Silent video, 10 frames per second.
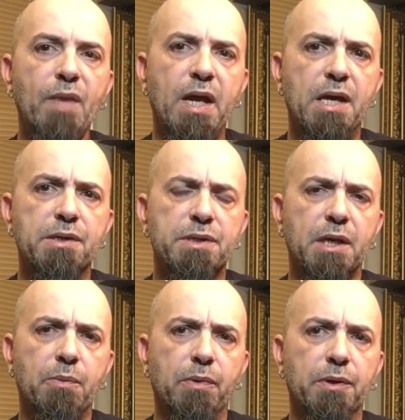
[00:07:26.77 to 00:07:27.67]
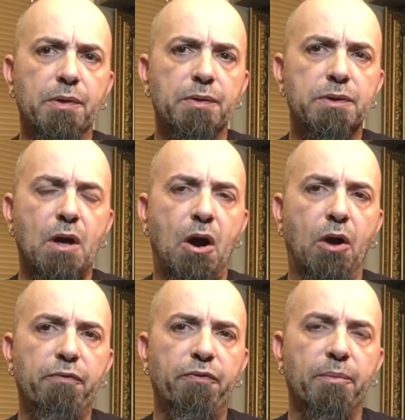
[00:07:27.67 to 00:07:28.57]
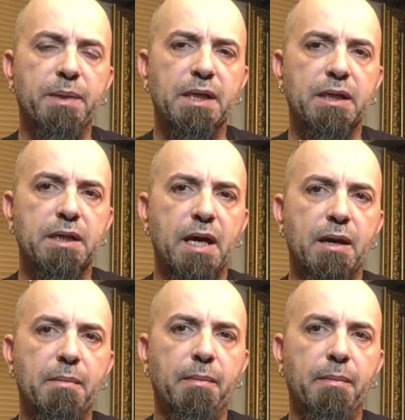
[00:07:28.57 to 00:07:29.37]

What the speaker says: is it was hard for me to get